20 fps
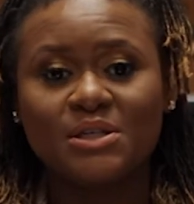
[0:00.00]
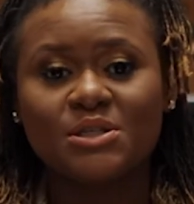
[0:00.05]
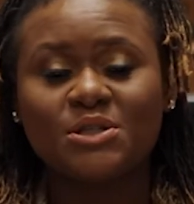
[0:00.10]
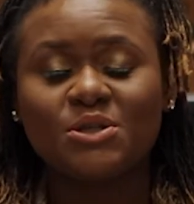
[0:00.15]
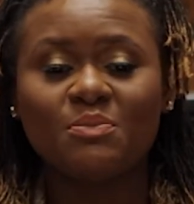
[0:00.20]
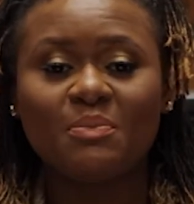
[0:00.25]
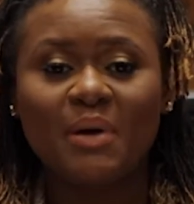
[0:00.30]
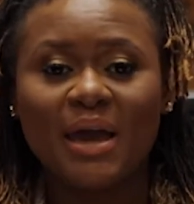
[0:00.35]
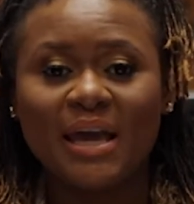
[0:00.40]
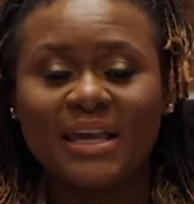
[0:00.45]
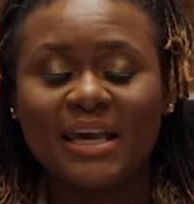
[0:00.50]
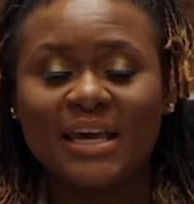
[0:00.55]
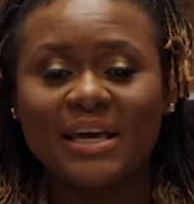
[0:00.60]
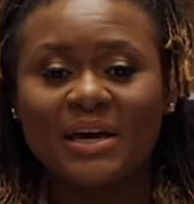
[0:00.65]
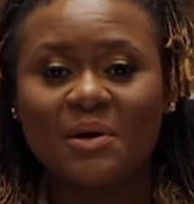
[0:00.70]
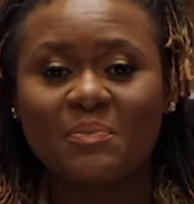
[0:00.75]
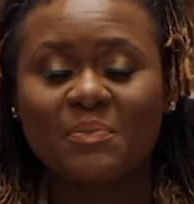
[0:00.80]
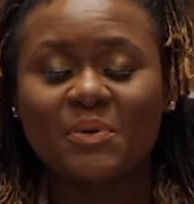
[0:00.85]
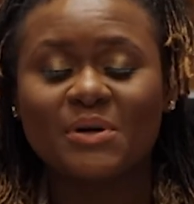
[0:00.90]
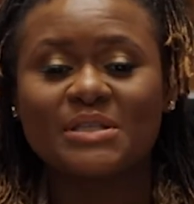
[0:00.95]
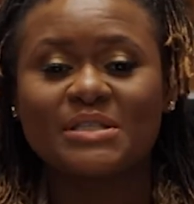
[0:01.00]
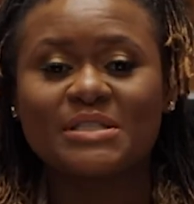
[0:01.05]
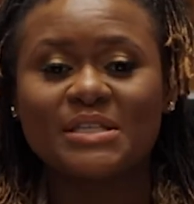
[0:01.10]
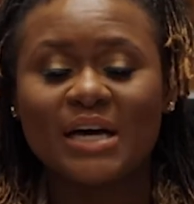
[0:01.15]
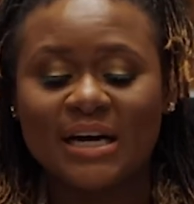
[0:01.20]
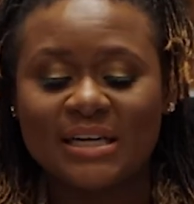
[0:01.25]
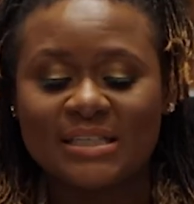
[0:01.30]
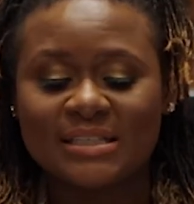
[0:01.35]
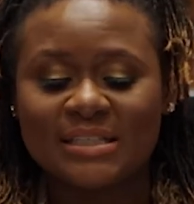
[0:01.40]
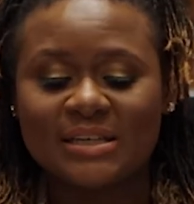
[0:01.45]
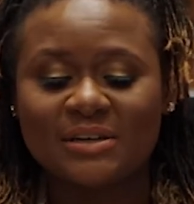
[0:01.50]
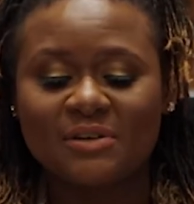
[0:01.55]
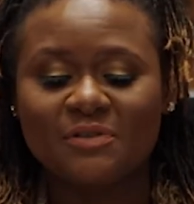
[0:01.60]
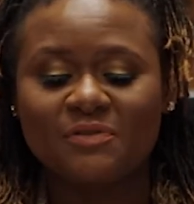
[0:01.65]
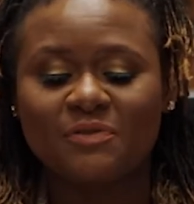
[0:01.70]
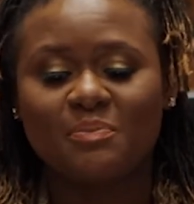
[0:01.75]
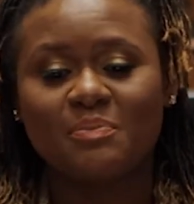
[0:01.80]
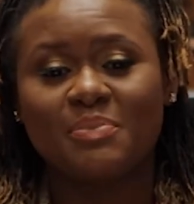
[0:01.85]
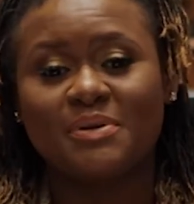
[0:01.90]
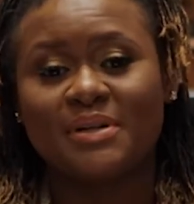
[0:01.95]
to making a
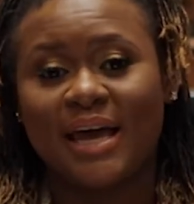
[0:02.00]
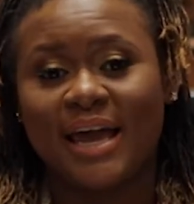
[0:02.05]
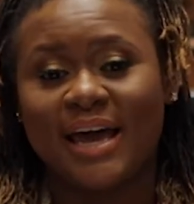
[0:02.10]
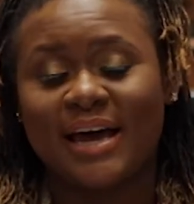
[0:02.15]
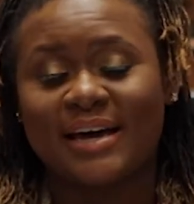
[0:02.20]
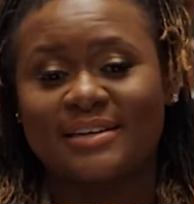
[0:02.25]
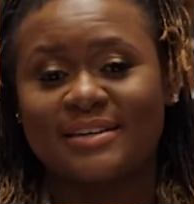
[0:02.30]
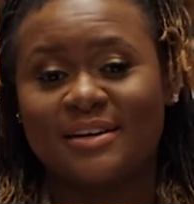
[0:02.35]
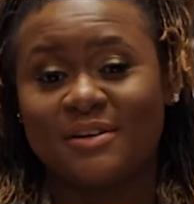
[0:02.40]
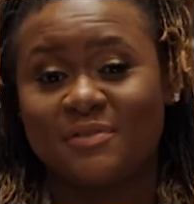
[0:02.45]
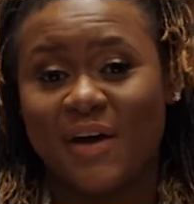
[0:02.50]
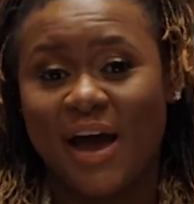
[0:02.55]
productive plan of